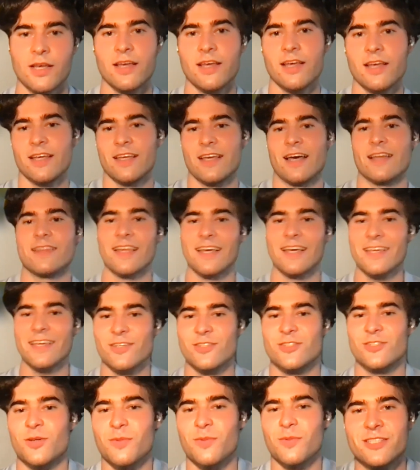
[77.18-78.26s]
Yeah, thank you
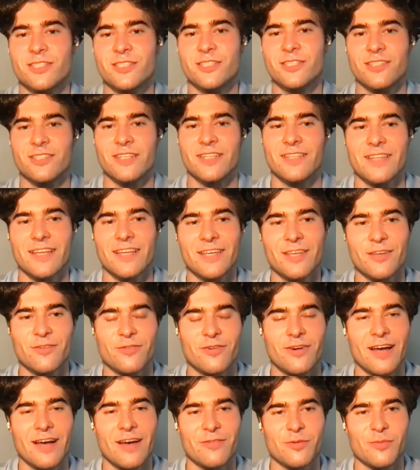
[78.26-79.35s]
so much, Clint. Thank you for
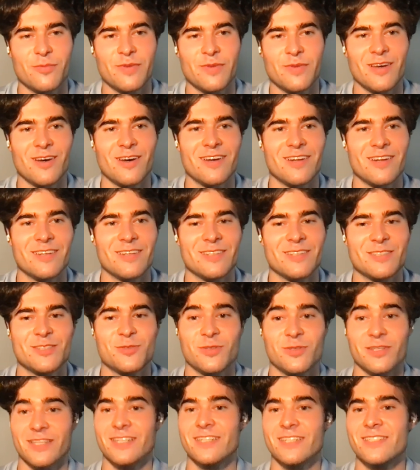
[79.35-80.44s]
having me on. It's
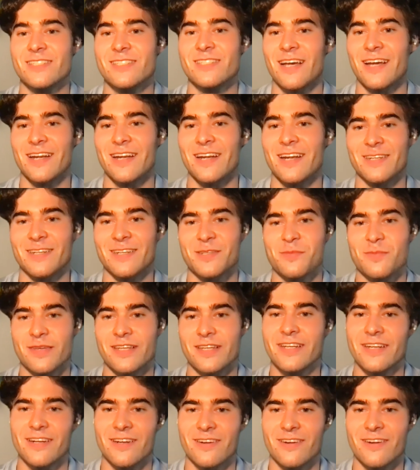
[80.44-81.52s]
really exciting to be
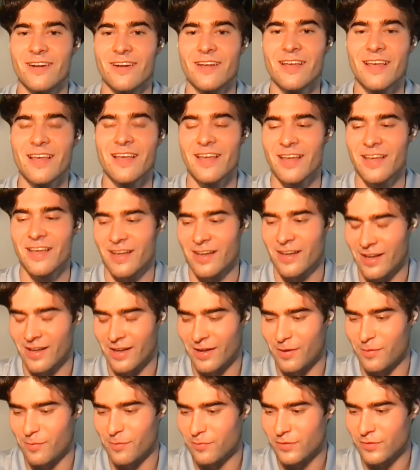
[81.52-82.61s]
here.
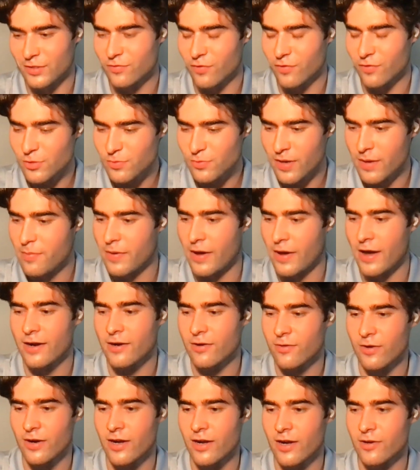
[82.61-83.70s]
As far as my
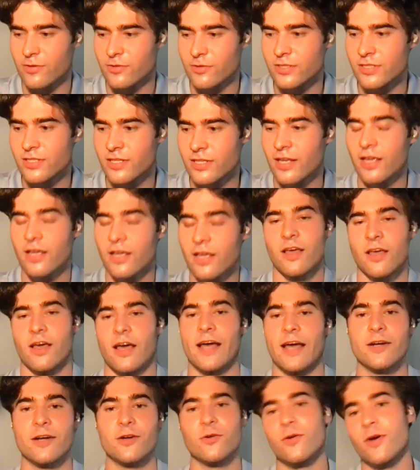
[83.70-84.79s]
background, I
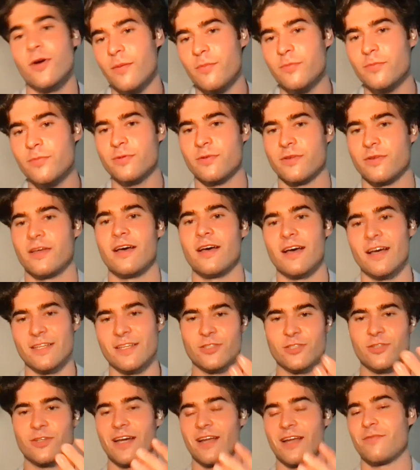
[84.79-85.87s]
grew up, as
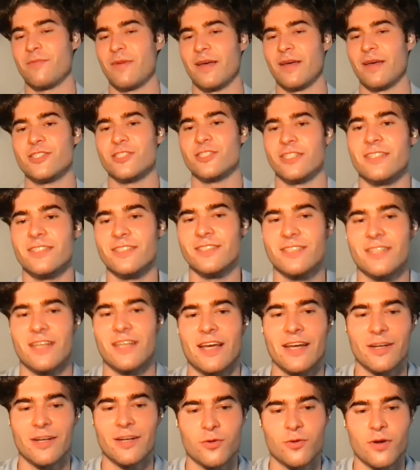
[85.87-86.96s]
you kind of mentioned,
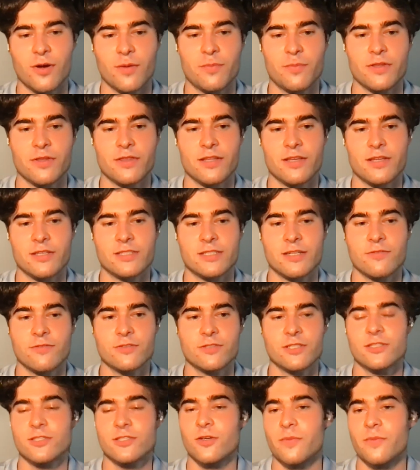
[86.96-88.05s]
I grew up in the San
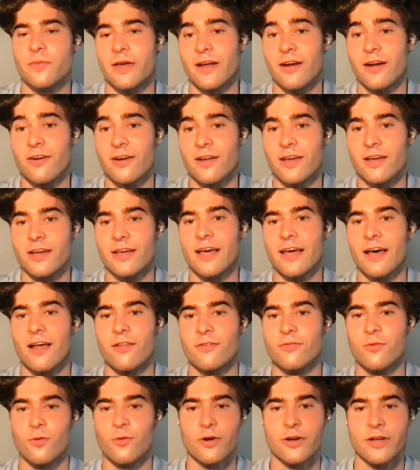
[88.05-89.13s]
Francisco Bay Area in
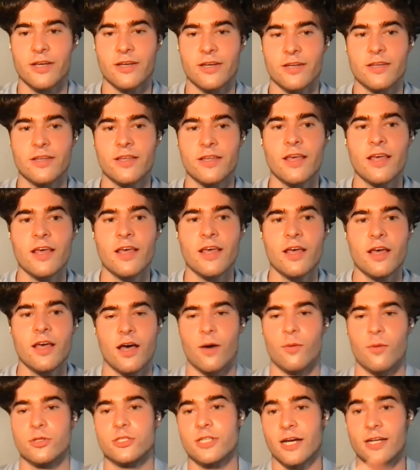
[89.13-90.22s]
California,
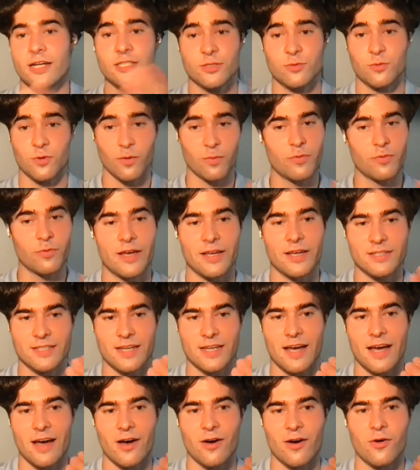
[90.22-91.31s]
which actually will play into
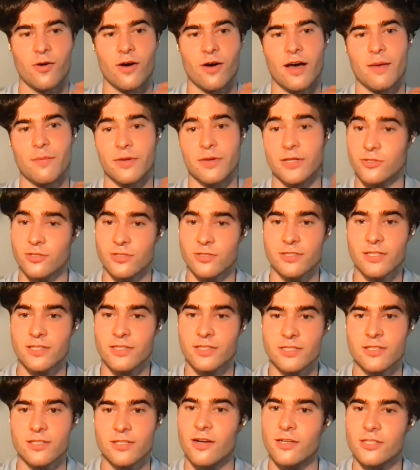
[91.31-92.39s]
how I'm interested in the
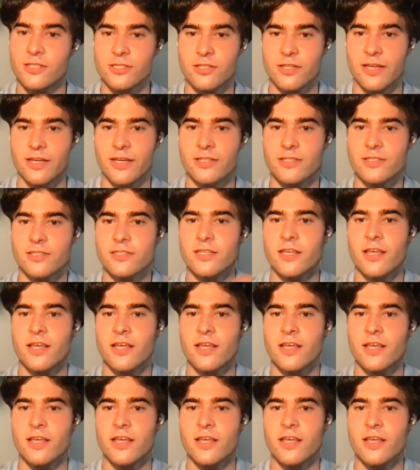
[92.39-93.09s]
Scottish clans.